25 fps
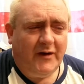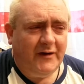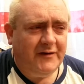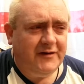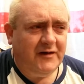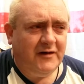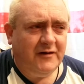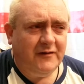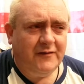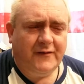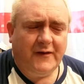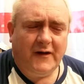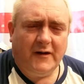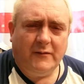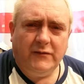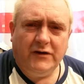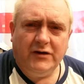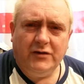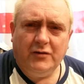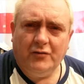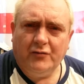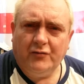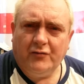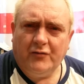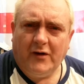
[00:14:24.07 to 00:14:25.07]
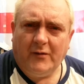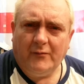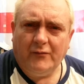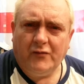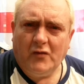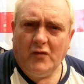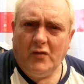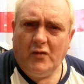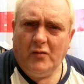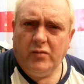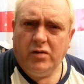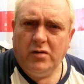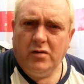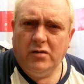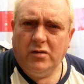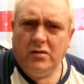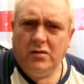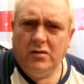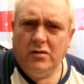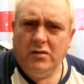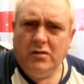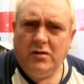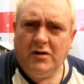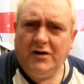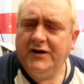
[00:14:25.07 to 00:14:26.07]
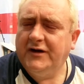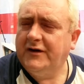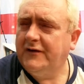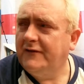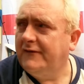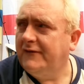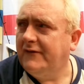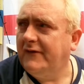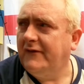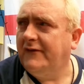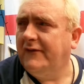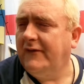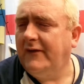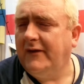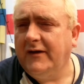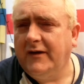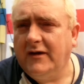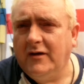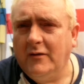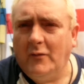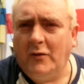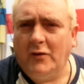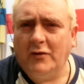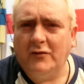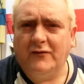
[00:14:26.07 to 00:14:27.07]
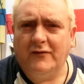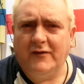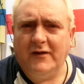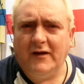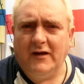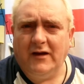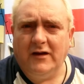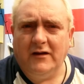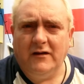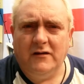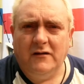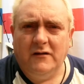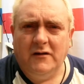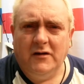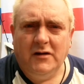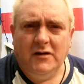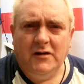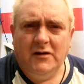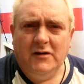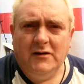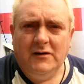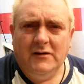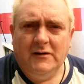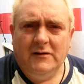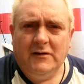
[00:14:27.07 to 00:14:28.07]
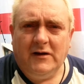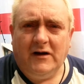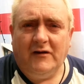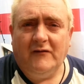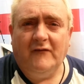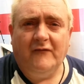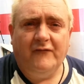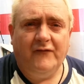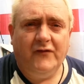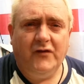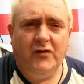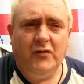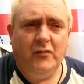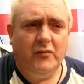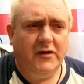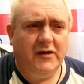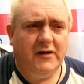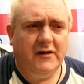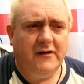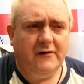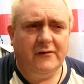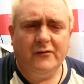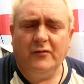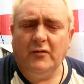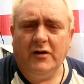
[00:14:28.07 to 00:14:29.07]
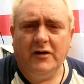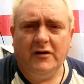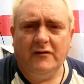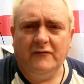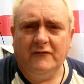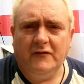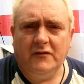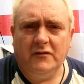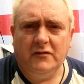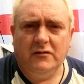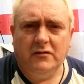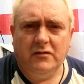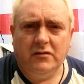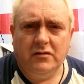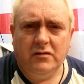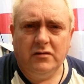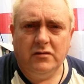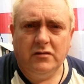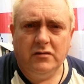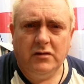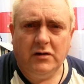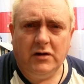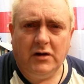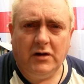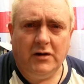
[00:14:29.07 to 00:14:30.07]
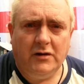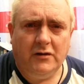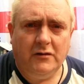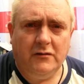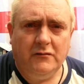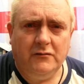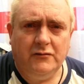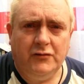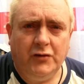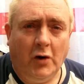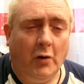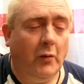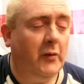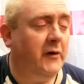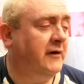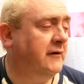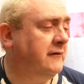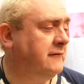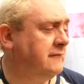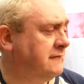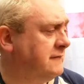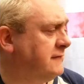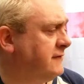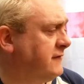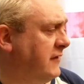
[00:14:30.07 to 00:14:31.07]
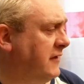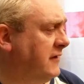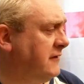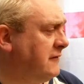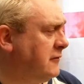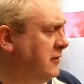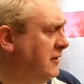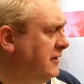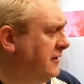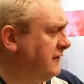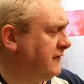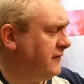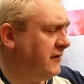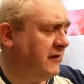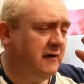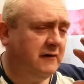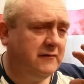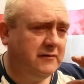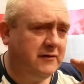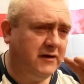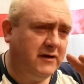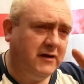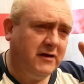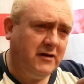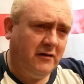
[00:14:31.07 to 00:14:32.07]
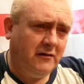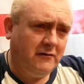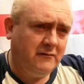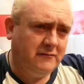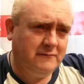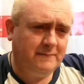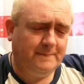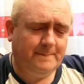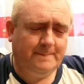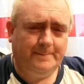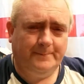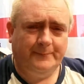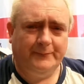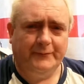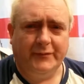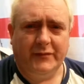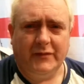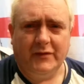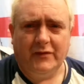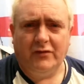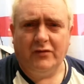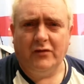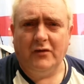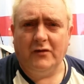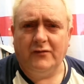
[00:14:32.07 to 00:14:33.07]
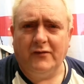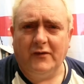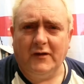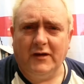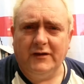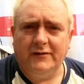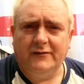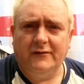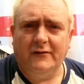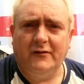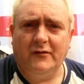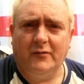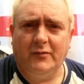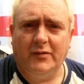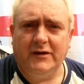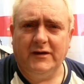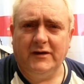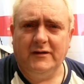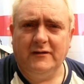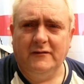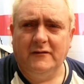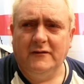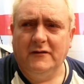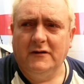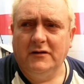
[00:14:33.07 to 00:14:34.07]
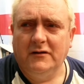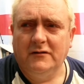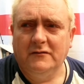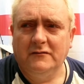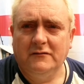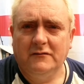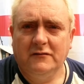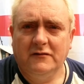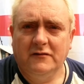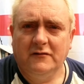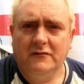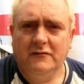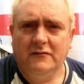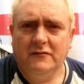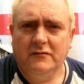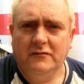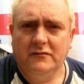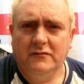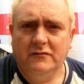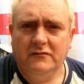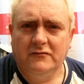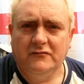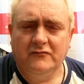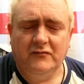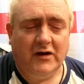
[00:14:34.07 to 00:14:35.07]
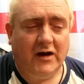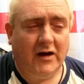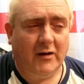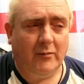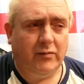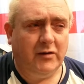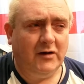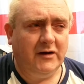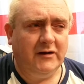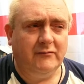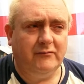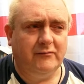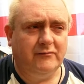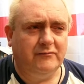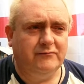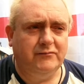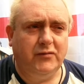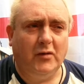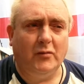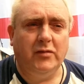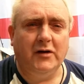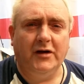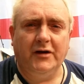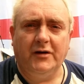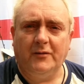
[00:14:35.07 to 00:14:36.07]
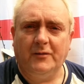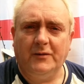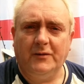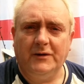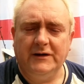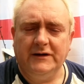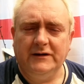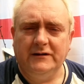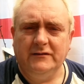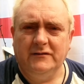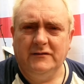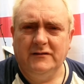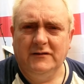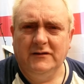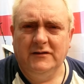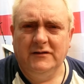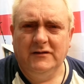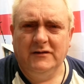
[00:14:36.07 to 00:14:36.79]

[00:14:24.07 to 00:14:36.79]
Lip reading: By dinner time, you're done, wrapped up, and you can sit here, you can watch telly, have a few beers, whatever, knowing, quite safe, that you got 30 litres of beer happily bubbling away.